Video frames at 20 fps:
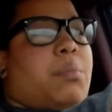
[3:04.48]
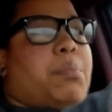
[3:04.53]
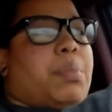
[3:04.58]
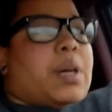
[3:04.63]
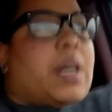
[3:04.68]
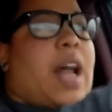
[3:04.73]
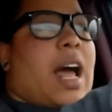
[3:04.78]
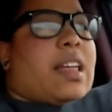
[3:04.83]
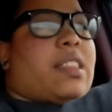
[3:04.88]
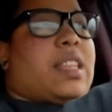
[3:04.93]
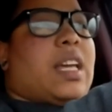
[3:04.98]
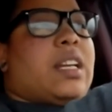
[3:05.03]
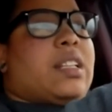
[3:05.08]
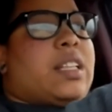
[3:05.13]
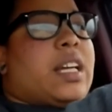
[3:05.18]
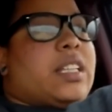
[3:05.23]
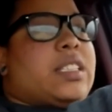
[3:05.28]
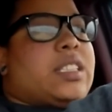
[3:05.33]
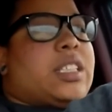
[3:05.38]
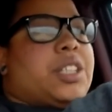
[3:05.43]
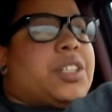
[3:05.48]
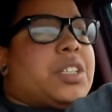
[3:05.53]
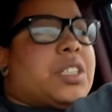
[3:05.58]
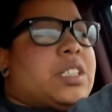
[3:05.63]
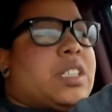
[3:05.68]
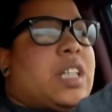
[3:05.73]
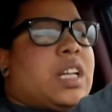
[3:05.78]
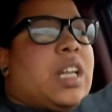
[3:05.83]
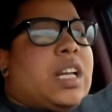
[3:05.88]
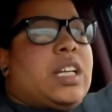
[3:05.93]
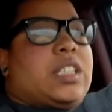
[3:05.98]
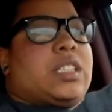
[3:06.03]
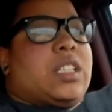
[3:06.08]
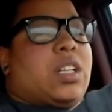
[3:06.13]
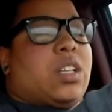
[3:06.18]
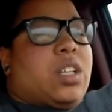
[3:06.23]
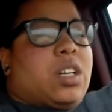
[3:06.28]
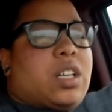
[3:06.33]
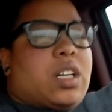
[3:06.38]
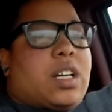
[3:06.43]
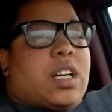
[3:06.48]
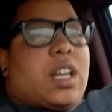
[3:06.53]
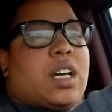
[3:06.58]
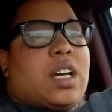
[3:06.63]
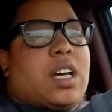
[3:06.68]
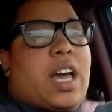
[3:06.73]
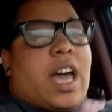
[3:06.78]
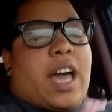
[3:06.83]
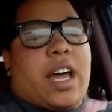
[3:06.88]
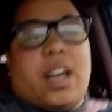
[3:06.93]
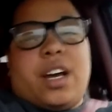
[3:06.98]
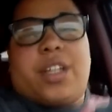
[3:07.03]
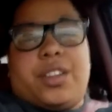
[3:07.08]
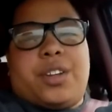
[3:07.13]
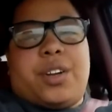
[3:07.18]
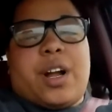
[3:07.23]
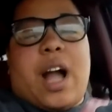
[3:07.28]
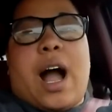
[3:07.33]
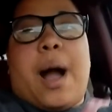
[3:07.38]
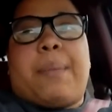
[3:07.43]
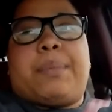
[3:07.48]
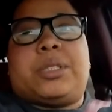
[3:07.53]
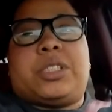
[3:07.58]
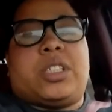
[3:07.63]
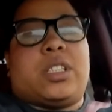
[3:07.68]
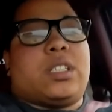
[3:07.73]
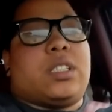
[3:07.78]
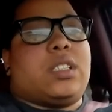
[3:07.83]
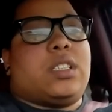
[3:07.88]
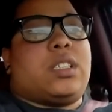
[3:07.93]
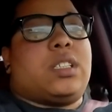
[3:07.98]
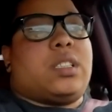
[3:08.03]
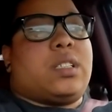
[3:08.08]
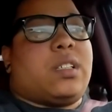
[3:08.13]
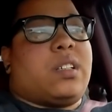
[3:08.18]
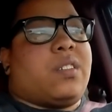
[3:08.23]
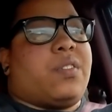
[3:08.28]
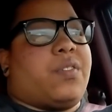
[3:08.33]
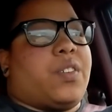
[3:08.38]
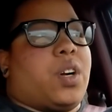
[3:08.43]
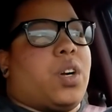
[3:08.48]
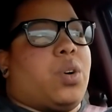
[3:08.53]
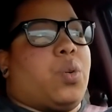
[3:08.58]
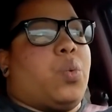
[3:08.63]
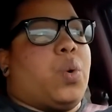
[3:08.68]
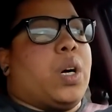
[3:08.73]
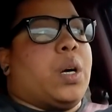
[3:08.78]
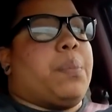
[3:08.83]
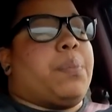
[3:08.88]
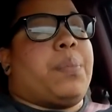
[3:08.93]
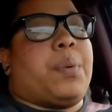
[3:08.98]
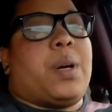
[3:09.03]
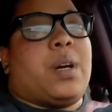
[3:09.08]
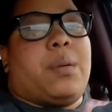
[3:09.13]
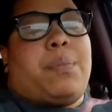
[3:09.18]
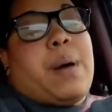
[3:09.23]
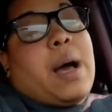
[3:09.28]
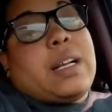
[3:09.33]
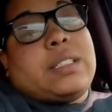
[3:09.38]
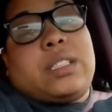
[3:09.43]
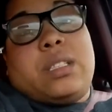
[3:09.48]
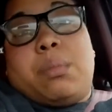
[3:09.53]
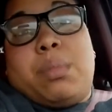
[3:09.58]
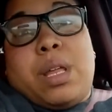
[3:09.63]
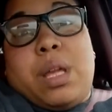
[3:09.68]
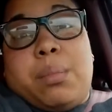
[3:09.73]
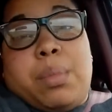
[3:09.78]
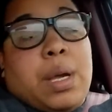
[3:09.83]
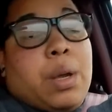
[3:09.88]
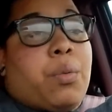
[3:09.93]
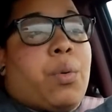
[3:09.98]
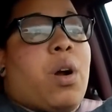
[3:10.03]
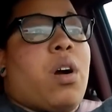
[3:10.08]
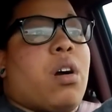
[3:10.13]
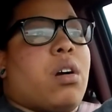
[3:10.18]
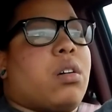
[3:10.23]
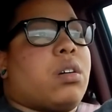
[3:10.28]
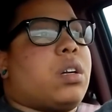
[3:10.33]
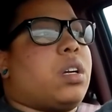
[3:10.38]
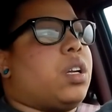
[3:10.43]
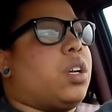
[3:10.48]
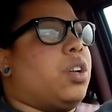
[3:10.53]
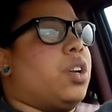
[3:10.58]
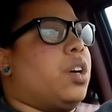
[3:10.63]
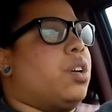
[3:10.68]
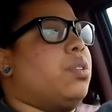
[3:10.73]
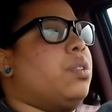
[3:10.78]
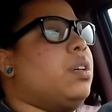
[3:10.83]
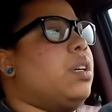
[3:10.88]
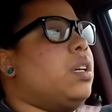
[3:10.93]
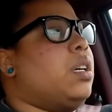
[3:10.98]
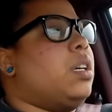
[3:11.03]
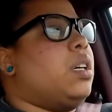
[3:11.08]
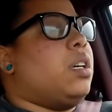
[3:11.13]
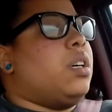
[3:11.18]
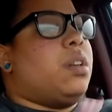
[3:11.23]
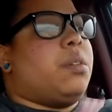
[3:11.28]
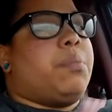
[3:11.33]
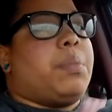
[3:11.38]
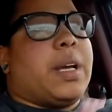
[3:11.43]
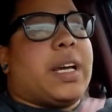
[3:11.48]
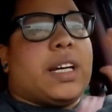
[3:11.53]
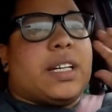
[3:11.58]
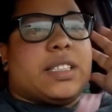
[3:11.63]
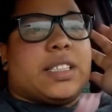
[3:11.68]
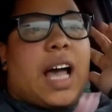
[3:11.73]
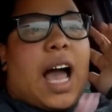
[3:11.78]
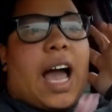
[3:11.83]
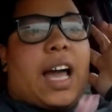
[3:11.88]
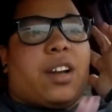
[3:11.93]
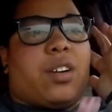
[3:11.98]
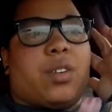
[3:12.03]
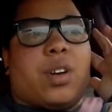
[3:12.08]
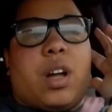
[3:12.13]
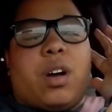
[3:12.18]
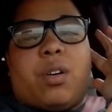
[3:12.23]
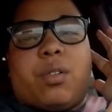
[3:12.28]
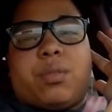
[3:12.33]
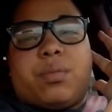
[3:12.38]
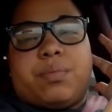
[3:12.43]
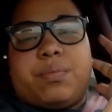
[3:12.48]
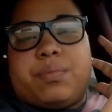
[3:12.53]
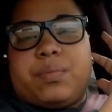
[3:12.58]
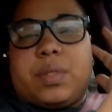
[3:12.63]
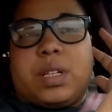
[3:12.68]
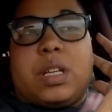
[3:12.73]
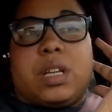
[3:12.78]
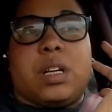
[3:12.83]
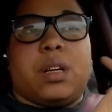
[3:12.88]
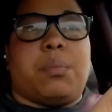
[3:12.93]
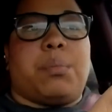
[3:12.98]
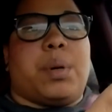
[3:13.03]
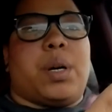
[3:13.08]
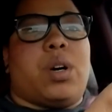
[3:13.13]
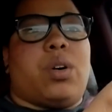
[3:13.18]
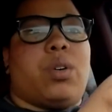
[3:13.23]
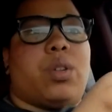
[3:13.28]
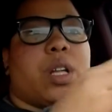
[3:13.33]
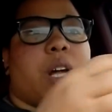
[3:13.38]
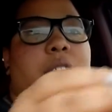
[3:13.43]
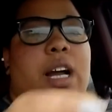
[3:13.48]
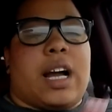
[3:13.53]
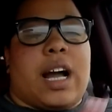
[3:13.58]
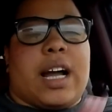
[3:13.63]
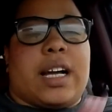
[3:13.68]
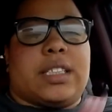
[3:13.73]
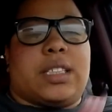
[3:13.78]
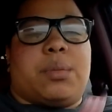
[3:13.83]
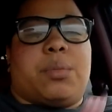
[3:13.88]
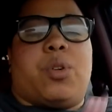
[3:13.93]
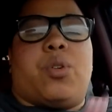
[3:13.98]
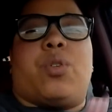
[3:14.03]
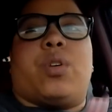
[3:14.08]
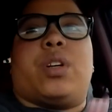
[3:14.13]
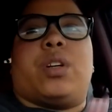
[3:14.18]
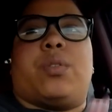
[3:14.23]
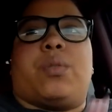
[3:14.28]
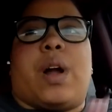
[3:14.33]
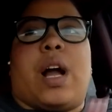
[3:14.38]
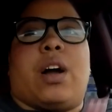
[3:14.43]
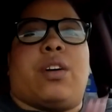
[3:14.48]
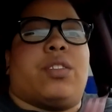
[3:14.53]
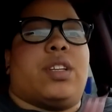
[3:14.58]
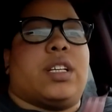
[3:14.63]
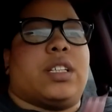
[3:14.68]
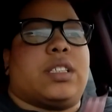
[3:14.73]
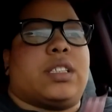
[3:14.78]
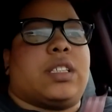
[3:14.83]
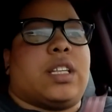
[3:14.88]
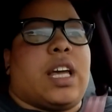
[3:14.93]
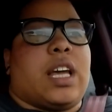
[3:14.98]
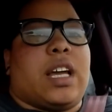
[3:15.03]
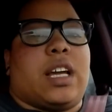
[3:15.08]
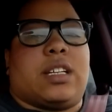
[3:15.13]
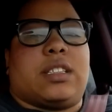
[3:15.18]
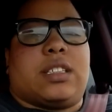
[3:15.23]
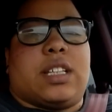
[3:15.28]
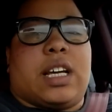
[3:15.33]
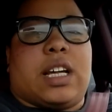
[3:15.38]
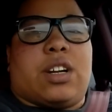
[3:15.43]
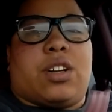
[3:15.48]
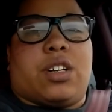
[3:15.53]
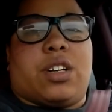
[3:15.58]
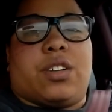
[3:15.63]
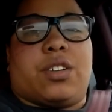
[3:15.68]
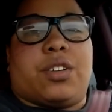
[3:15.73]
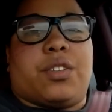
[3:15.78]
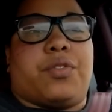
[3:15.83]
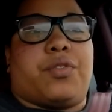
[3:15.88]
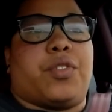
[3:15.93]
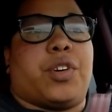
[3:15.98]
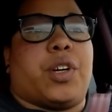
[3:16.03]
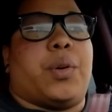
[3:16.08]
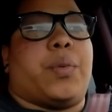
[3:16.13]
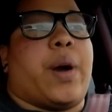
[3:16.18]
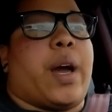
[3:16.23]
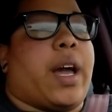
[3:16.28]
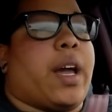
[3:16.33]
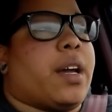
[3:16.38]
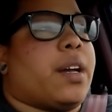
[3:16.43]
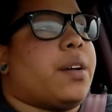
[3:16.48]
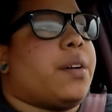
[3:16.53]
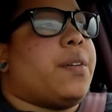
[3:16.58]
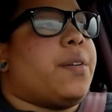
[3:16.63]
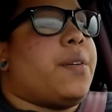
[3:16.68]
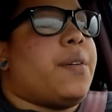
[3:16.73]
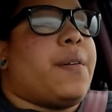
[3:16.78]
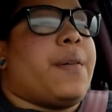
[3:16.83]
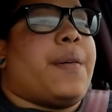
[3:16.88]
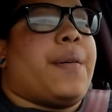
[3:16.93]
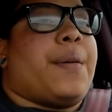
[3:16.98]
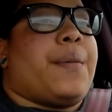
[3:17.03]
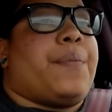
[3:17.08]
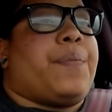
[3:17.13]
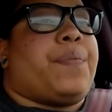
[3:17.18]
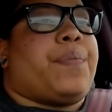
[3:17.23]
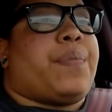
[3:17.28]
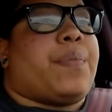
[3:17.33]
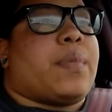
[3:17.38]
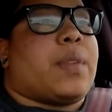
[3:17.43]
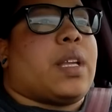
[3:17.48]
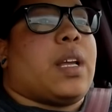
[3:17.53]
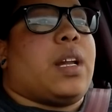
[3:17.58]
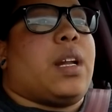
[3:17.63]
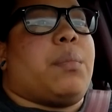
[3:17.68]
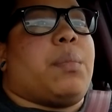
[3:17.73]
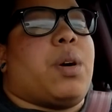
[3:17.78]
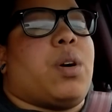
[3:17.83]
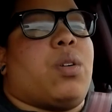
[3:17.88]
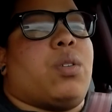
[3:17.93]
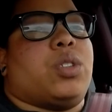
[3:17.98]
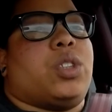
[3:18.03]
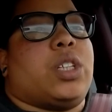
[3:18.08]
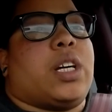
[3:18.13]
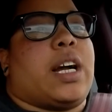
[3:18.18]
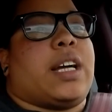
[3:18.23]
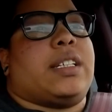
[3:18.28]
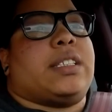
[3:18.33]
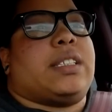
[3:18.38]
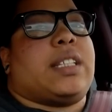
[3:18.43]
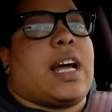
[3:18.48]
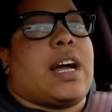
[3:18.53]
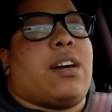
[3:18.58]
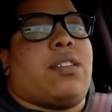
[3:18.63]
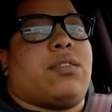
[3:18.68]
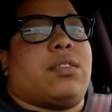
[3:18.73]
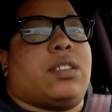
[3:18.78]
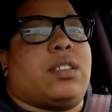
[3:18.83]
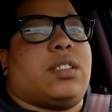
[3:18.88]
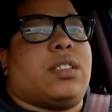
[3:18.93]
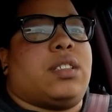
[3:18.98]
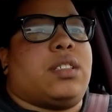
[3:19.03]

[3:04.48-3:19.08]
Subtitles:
but I think they seriously need to look at other options for what could possibly be wrong, you know, because I don't know. But hold on, guys, I'm going around this thing to get onto the freeway. I'm gonna hold you guys down